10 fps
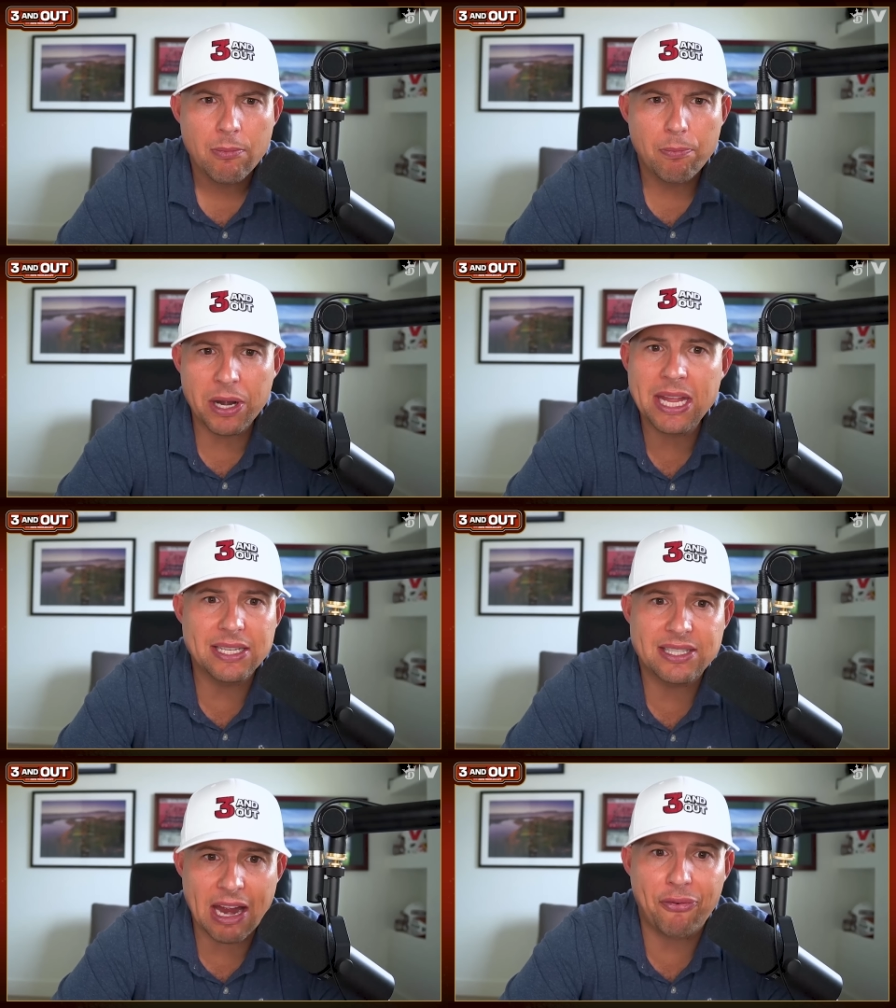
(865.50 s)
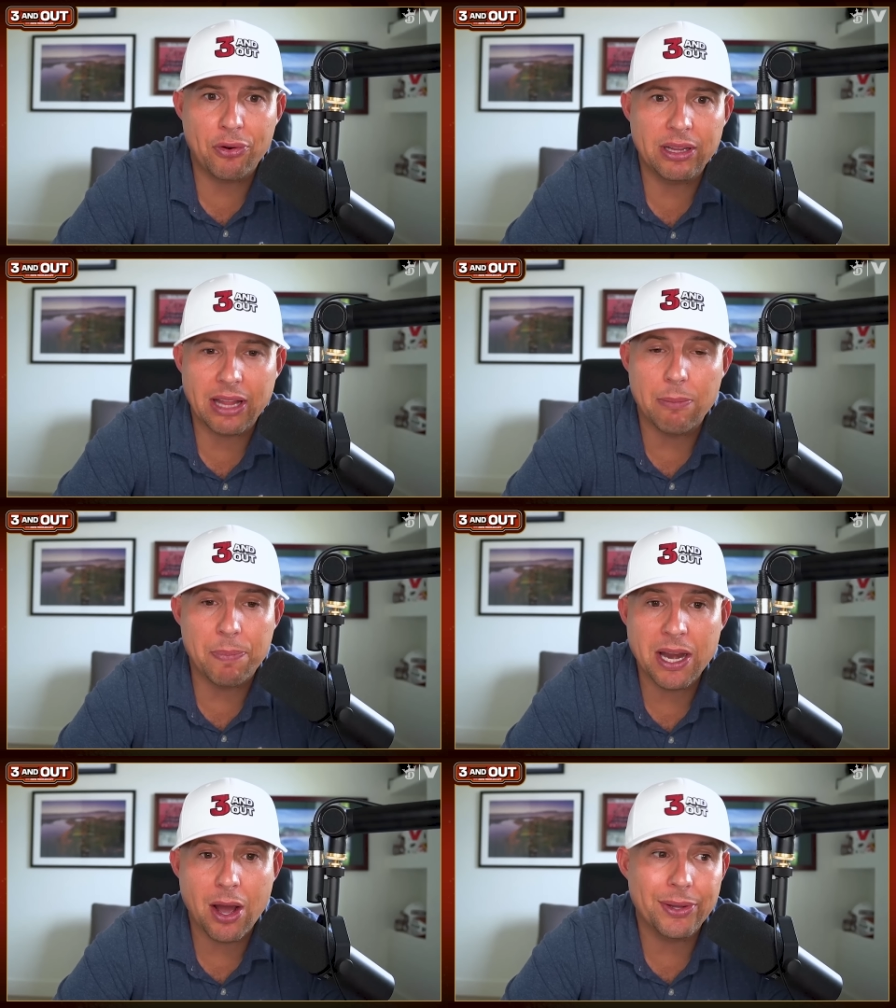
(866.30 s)
but he has definitely let it
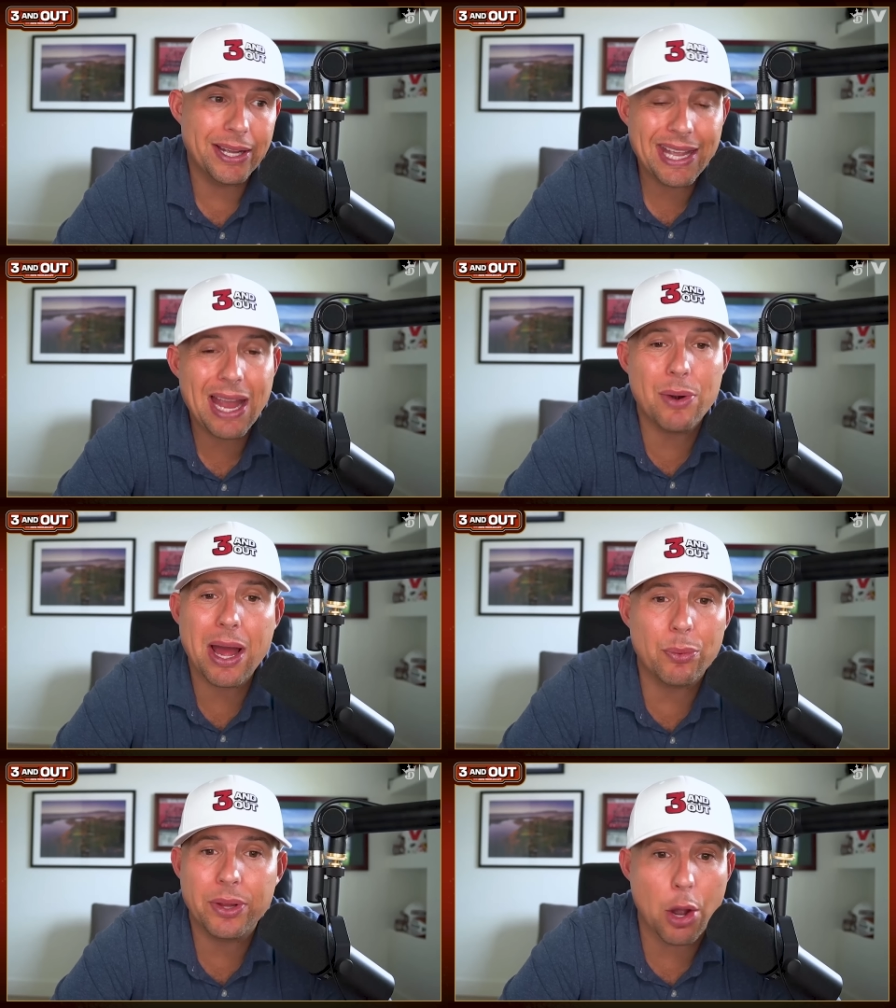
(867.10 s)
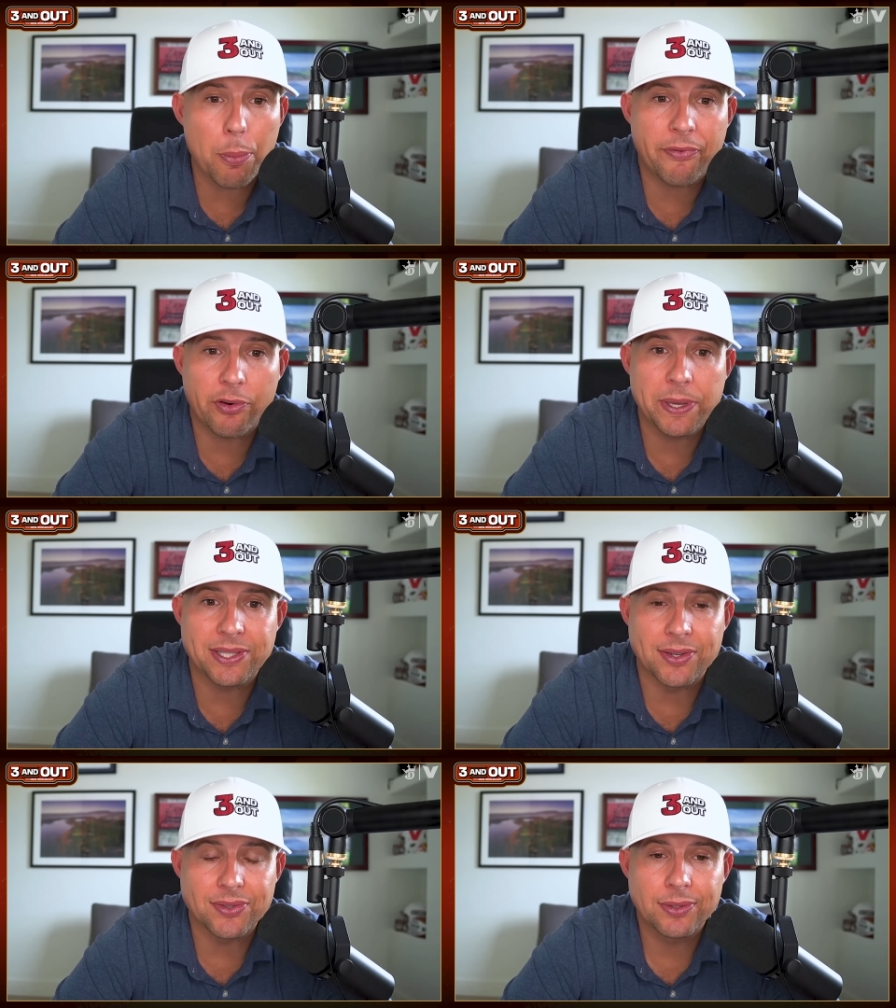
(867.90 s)
be known like, yeah, we're not really open for
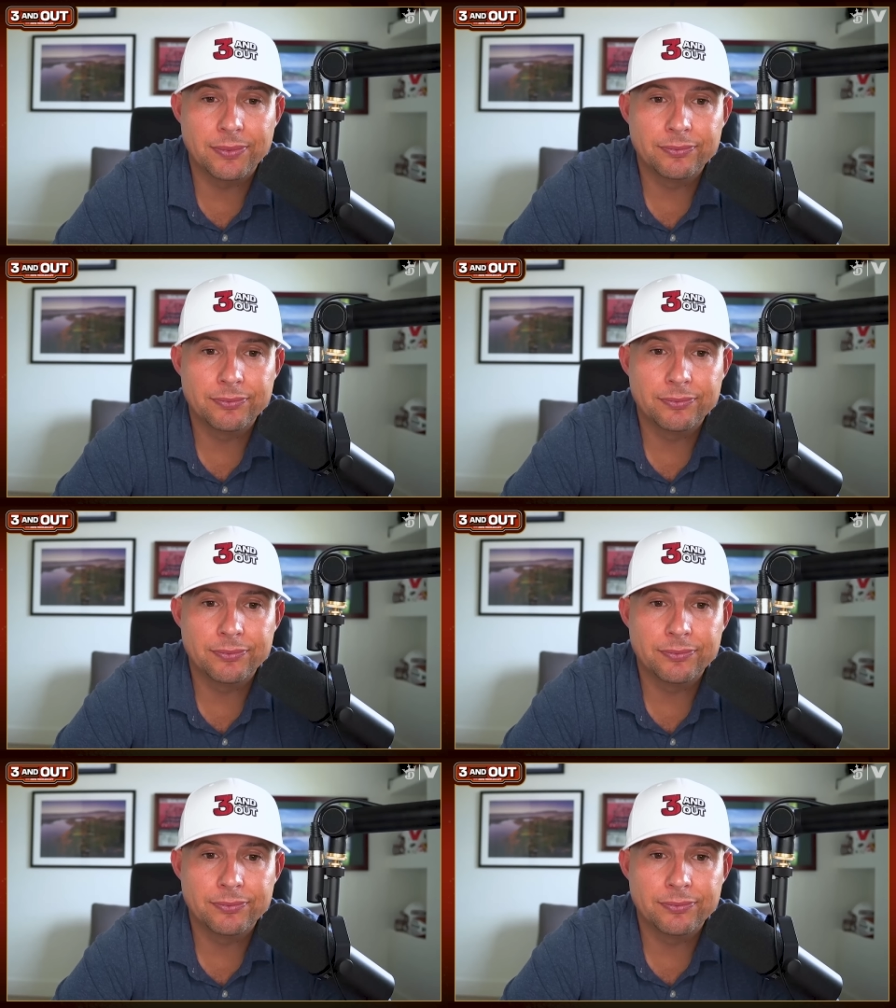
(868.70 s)
business.